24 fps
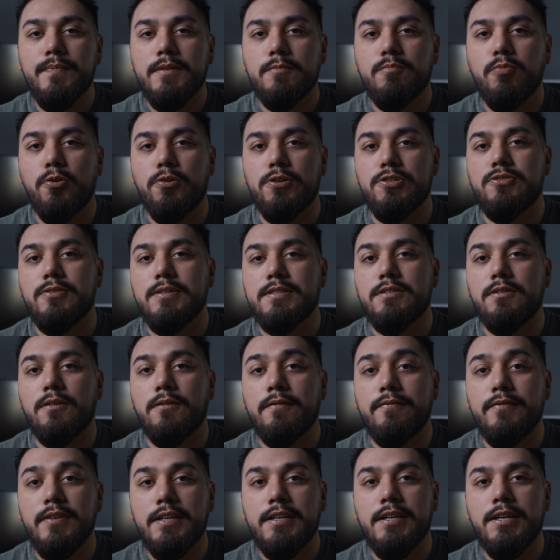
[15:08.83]
portraits, or
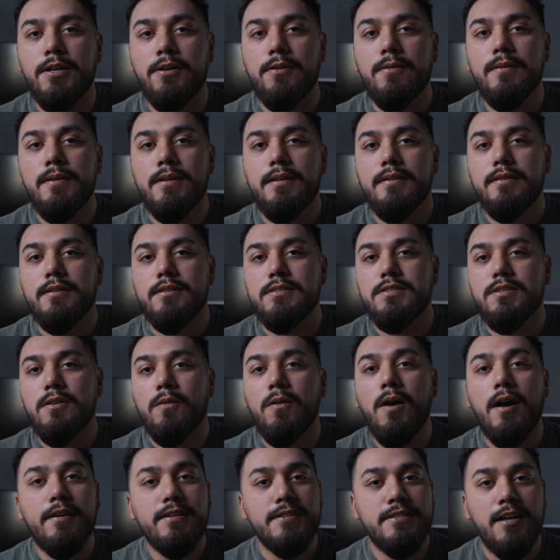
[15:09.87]
video, there's a
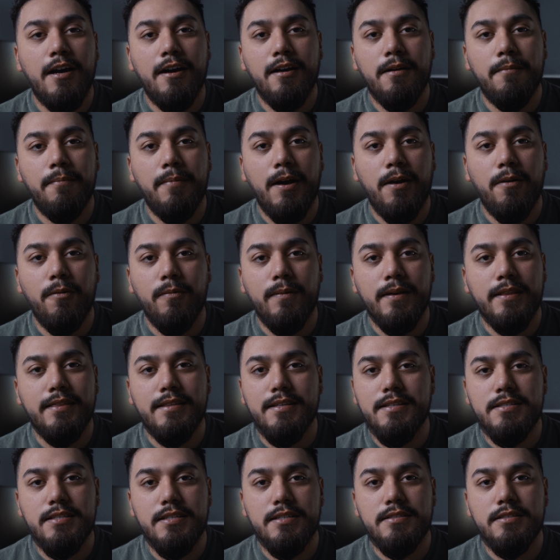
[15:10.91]
lot to talk about with
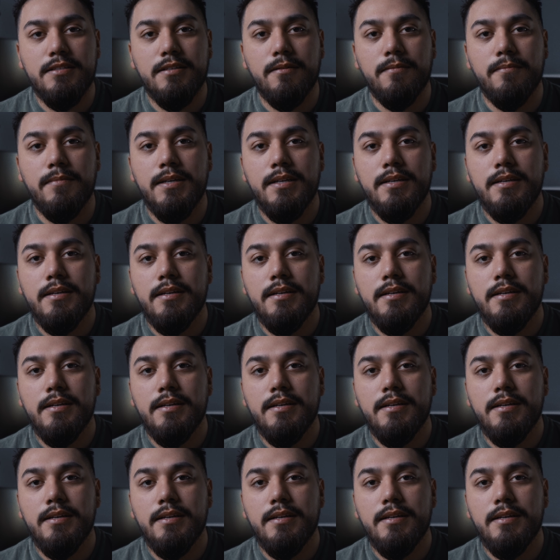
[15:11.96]
this system.